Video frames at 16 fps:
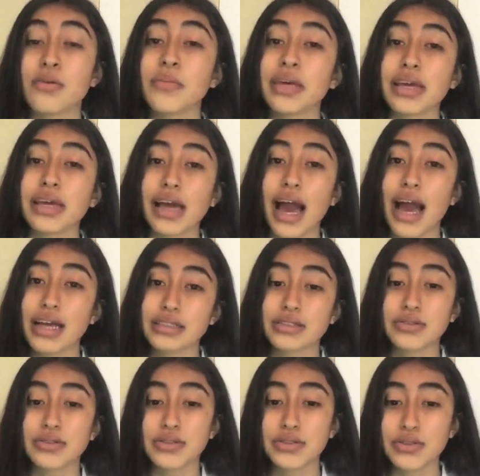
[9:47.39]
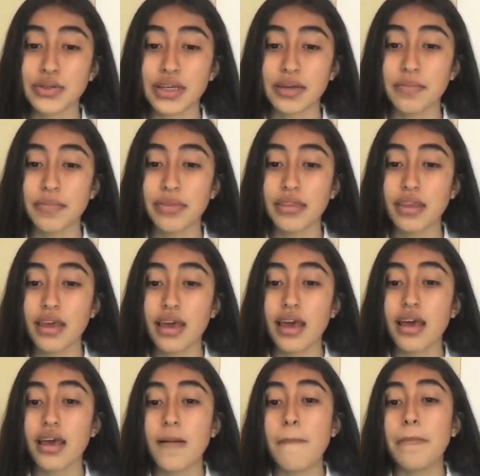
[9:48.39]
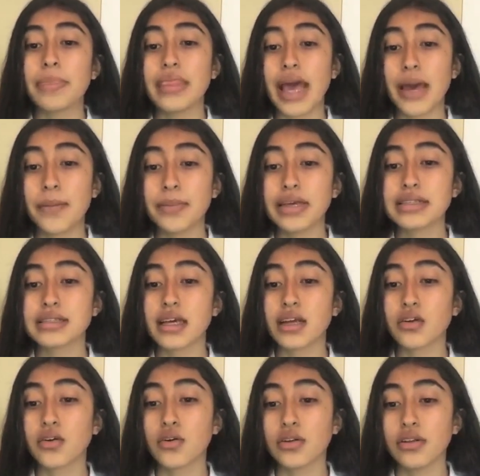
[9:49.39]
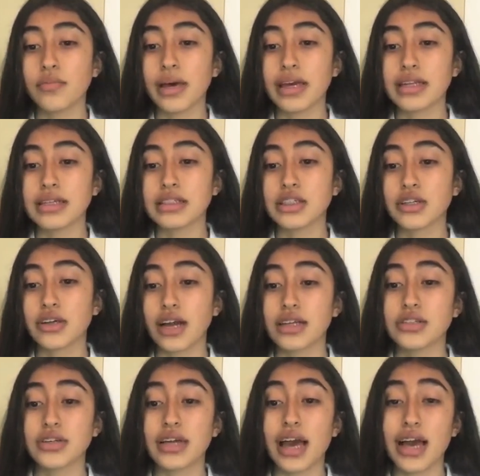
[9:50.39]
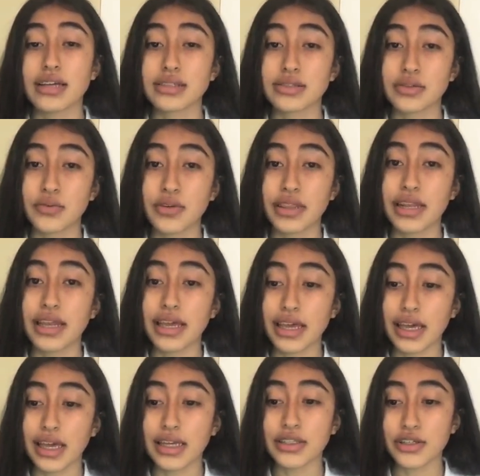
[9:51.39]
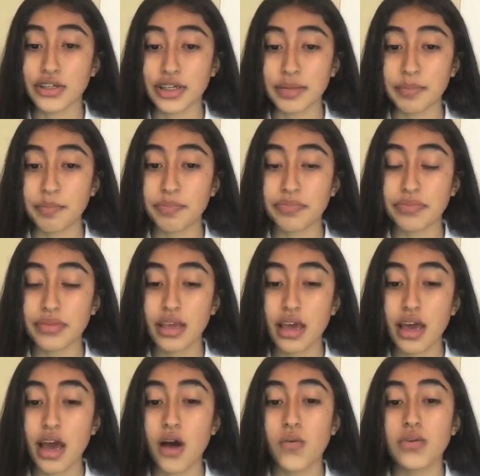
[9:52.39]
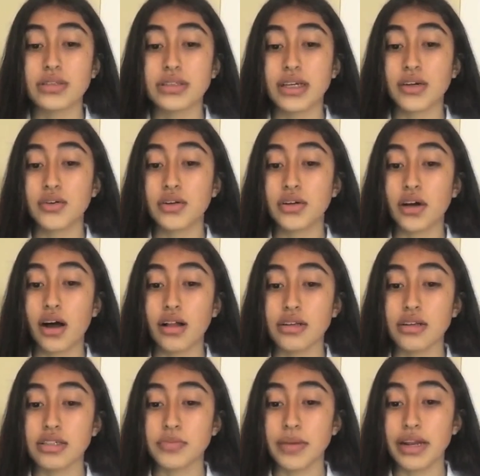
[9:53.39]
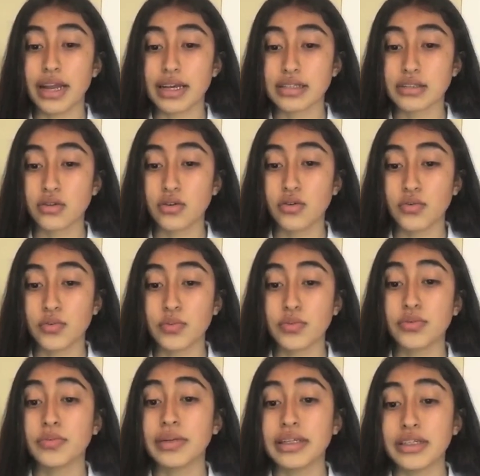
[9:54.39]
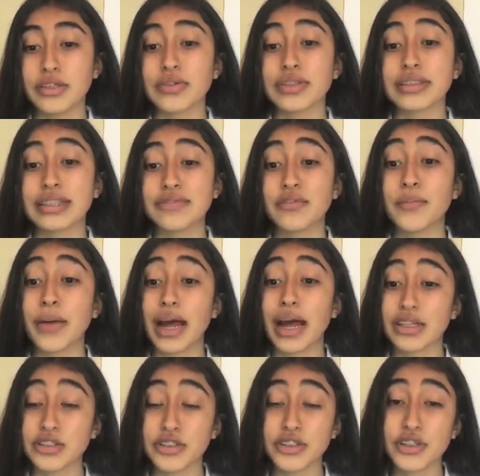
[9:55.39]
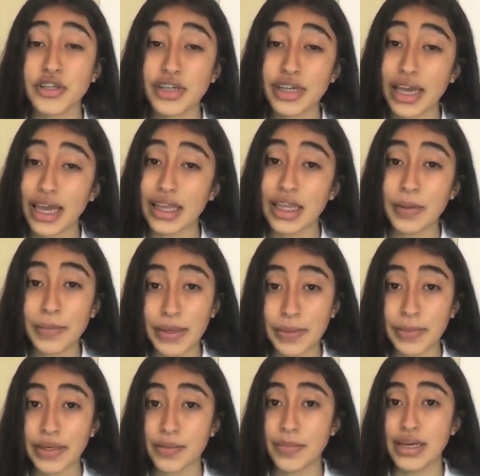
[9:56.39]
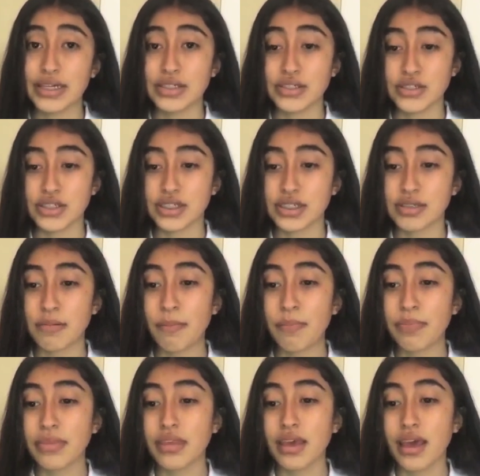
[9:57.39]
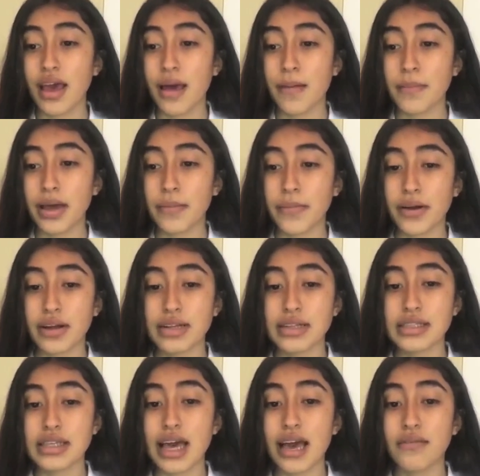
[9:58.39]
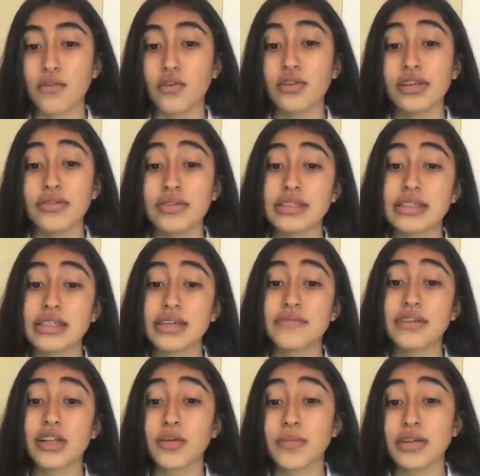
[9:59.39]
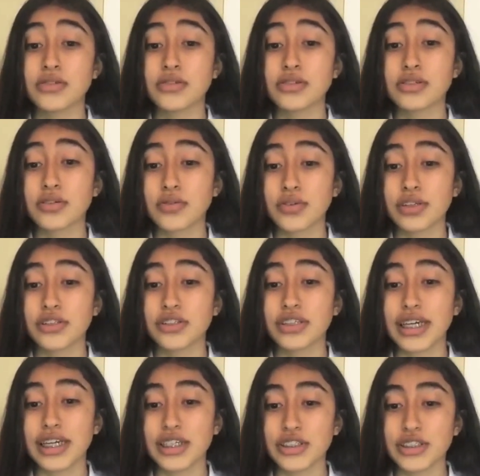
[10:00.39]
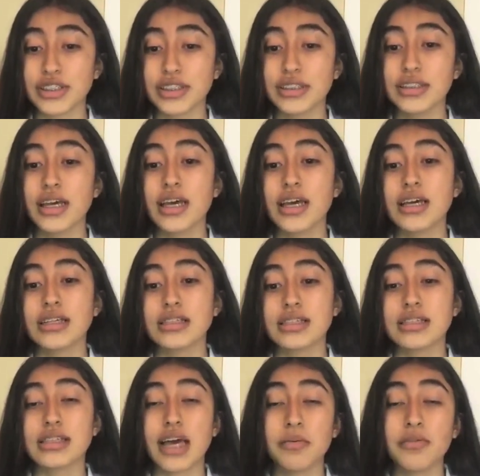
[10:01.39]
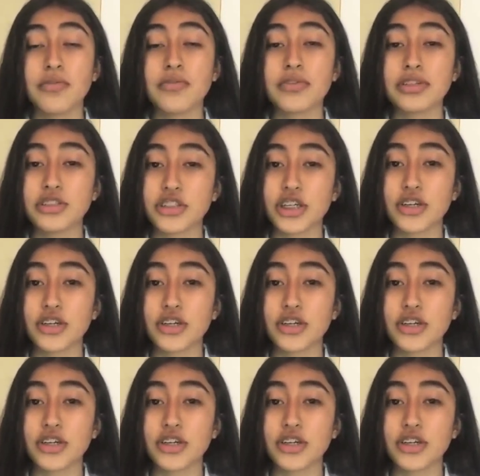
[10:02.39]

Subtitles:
while being a high school student. That being said, a goal of mine is to graduate high school with an AA degree. Once I go to college, my next goal will be to receive a bachelor's degree and then maybe a master's. My parents have only received elementary school education. Since I'm a first